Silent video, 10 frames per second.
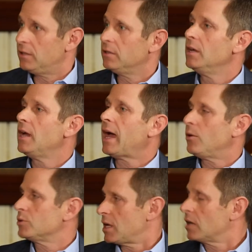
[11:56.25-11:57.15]
it?
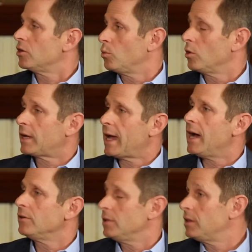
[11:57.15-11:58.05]
How is that going to work
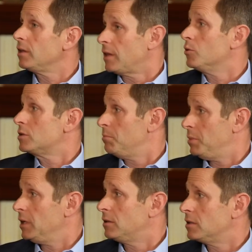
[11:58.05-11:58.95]
out? And I think that was a
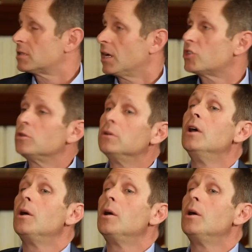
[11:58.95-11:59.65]
big discussion,